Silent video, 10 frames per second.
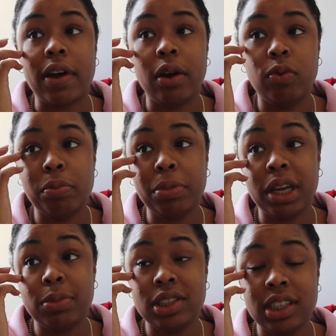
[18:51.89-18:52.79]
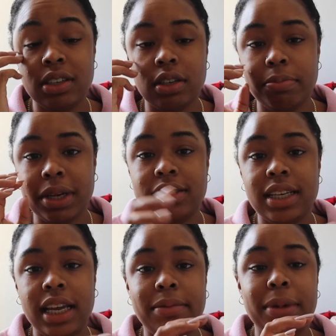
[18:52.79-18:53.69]
I won't be able to
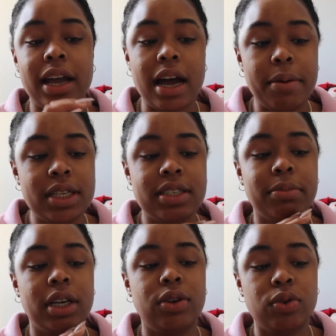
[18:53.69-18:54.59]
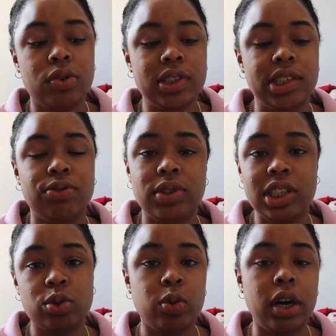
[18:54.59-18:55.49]
maintain my habits and my goals and
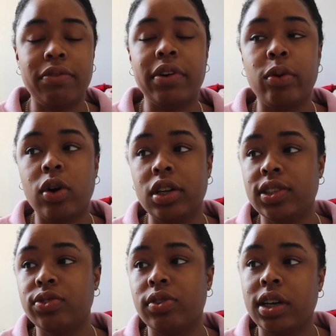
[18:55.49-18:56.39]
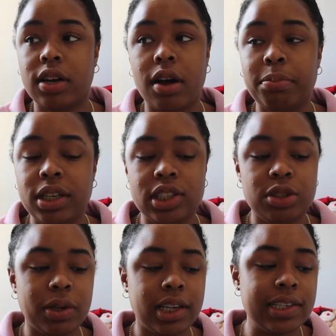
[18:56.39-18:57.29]
reach whatever I want to
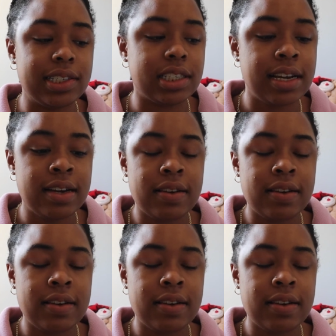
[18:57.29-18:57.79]
accomplish, because